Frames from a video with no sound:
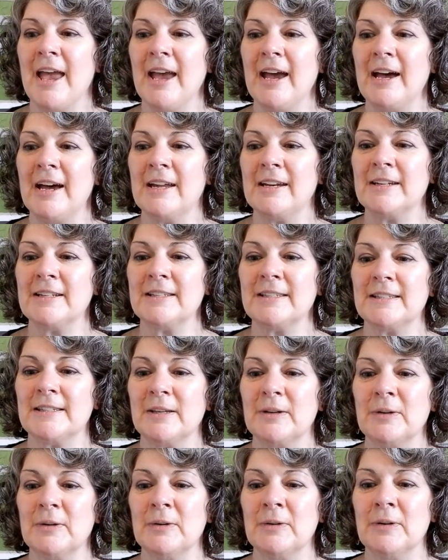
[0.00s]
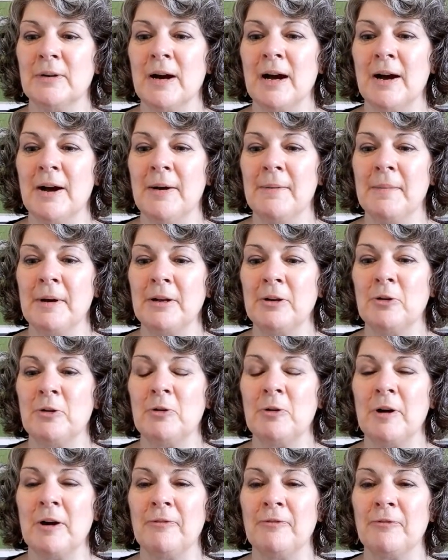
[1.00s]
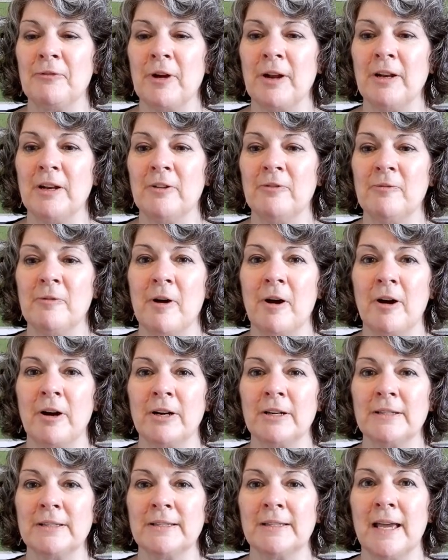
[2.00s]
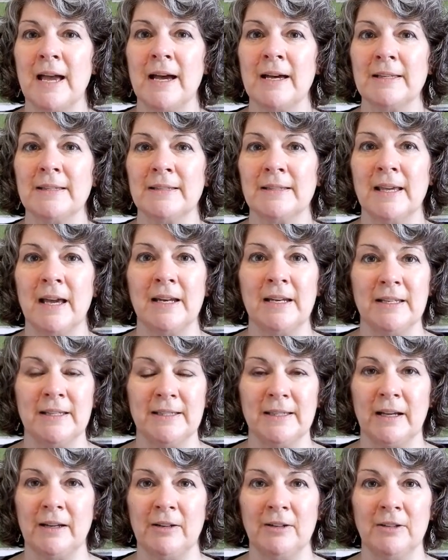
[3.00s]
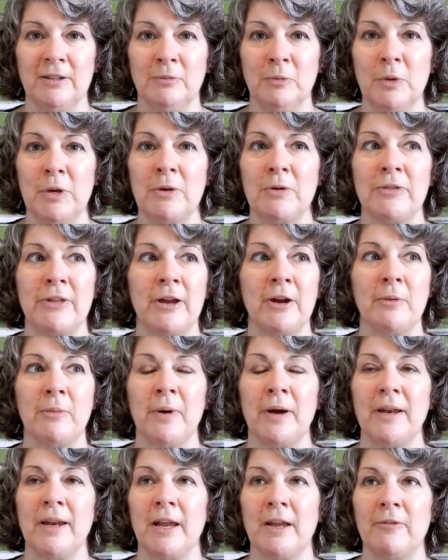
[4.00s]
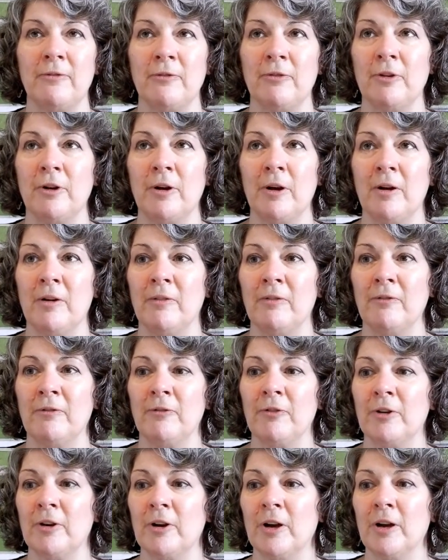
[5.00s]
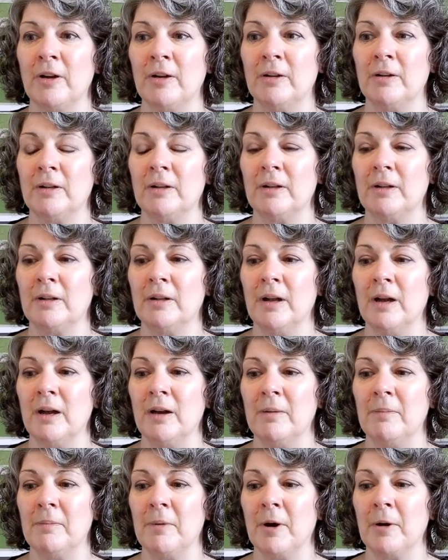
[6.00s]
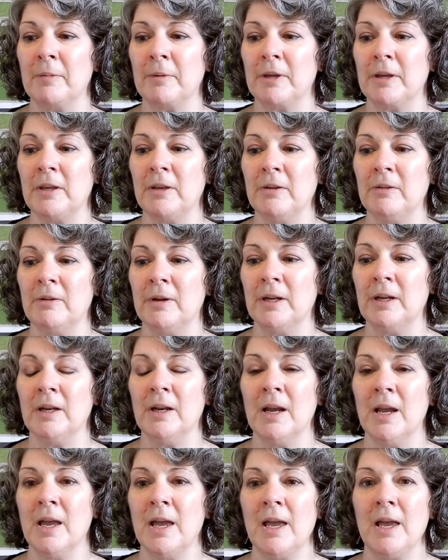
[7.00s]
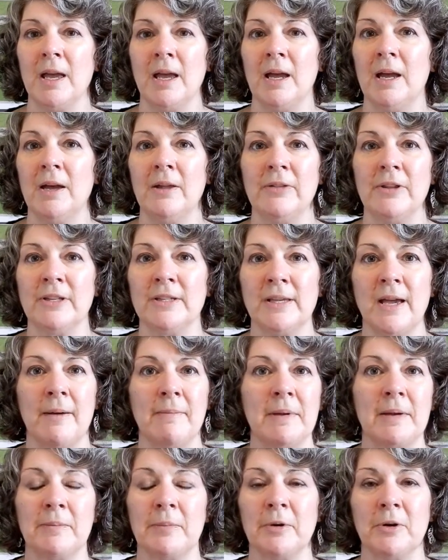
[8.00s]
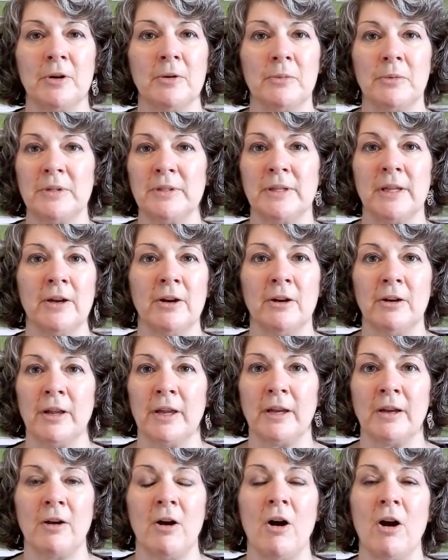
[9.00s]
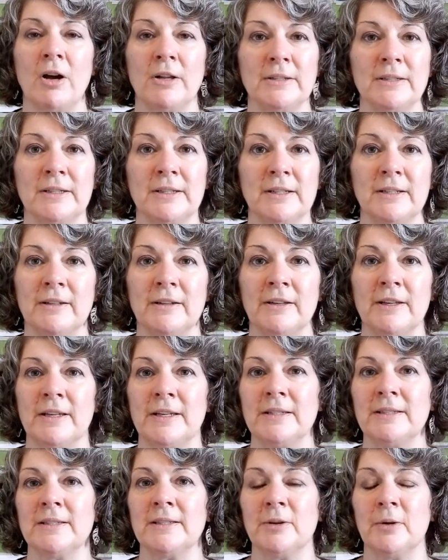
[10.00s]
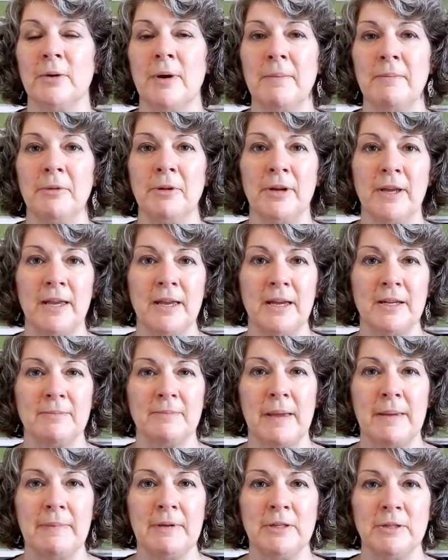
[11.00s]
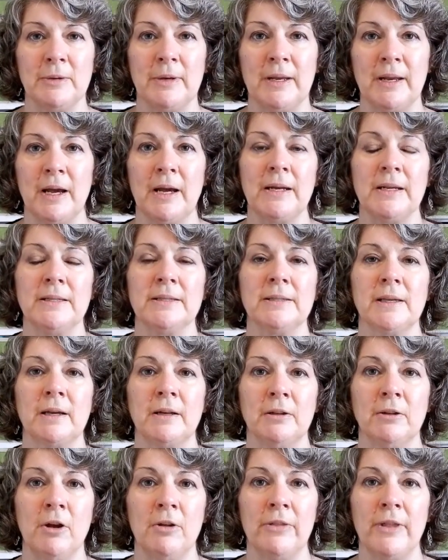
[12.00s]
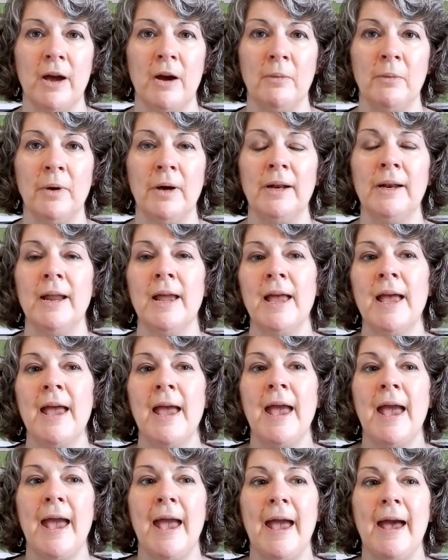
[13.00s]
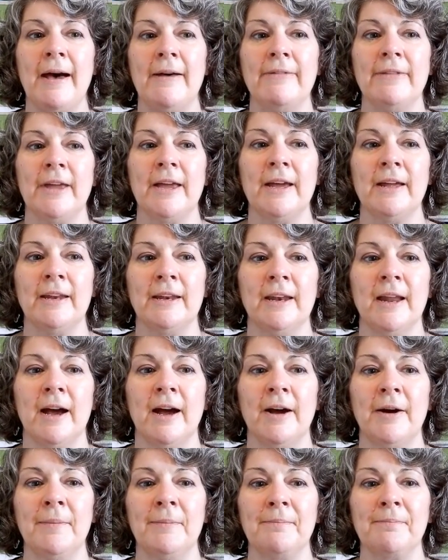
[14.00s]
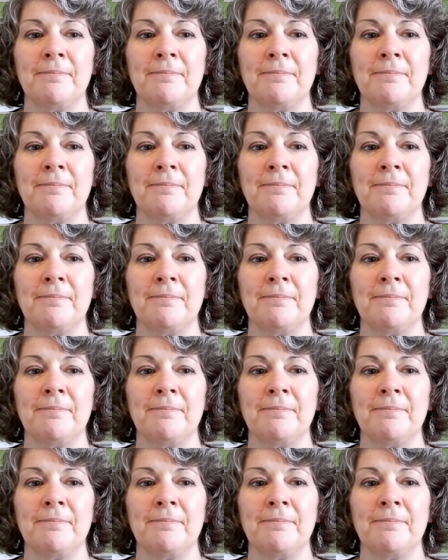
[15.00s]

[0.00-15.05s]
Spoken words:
And so I know a friend of ours has honeysuckle. We were there one night for a barbecue, and this hummingbird was there like constantly. So I'm looking at maybe doing honeysuckle on that one, and then